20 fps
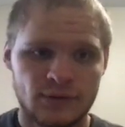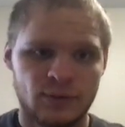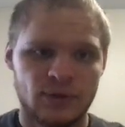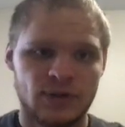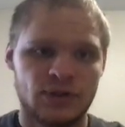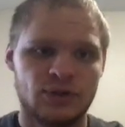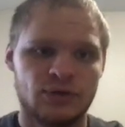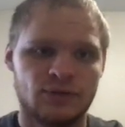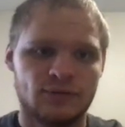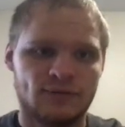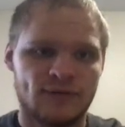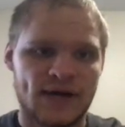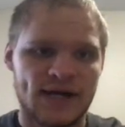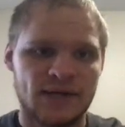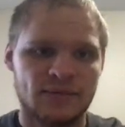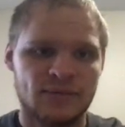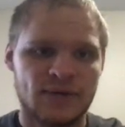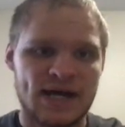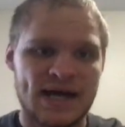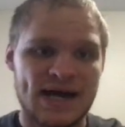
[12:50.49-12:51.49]
we do
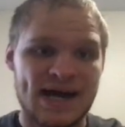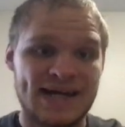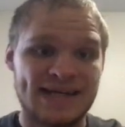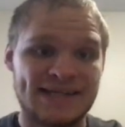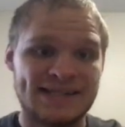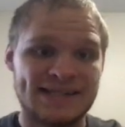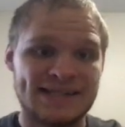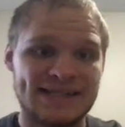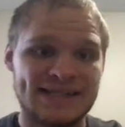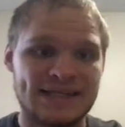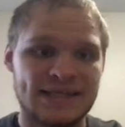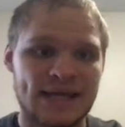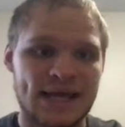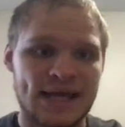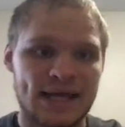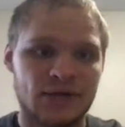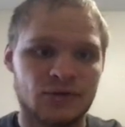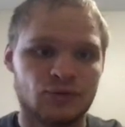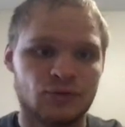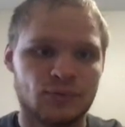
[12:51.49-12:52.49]
find by ID
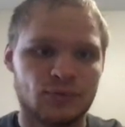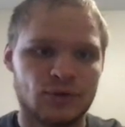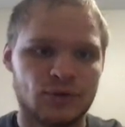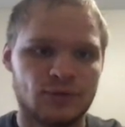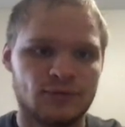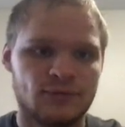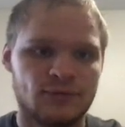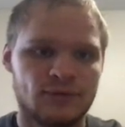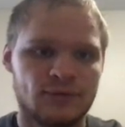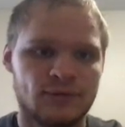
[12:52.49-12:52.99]
and remove.